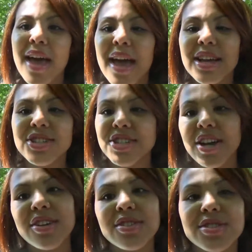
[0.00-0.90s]
and
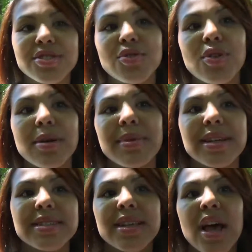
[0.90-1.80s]
share your story,
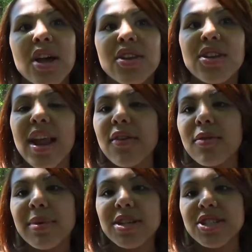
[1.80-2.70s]
because never
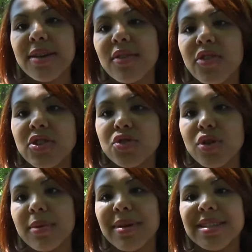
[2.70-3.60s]
be ashamed of your
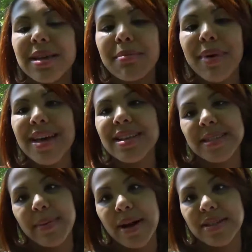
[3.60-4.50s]
story, because it might
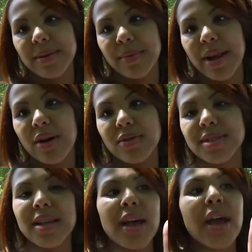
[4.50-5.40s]
inspire someone
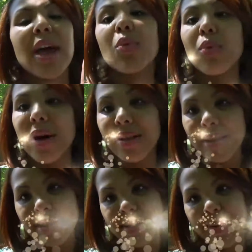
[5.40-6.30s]
else. It will
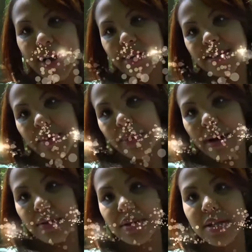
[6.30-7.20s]
inspire someone
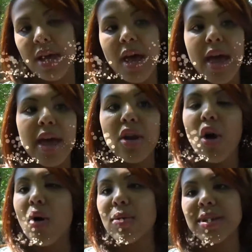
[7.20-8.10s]
else. And
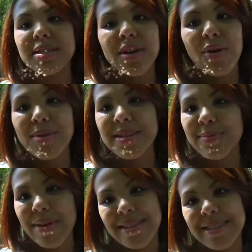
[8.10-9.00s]
always, always
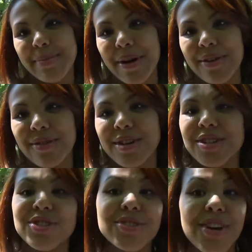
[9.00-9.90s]
spread the sparkle,
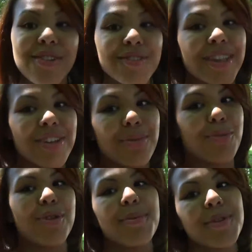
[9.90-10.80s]
because you know that you're
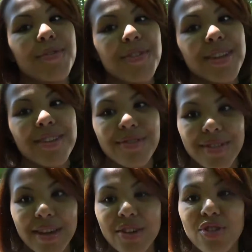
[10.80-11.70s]
more beautiful than you
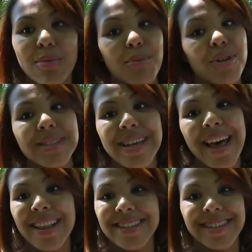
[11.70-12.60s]
think, you're more
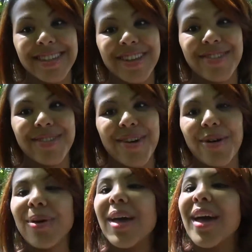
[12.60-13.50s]
talented than you
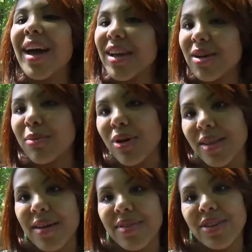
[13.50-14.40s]
know, and you're more
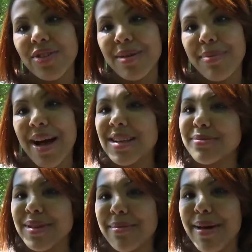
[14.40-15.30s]
loved than you can
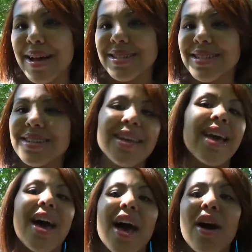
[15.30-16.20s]
possibly imagine.
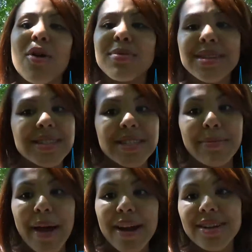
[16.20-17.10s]
I hope this
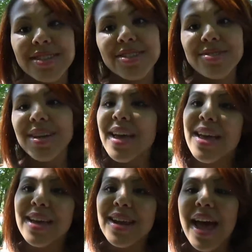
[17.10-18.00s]
inspired you,
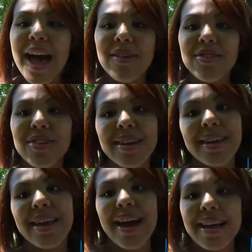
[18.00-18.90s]
and have a great
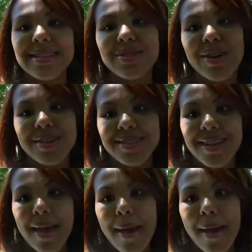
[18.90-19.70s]
day, guys and dolls.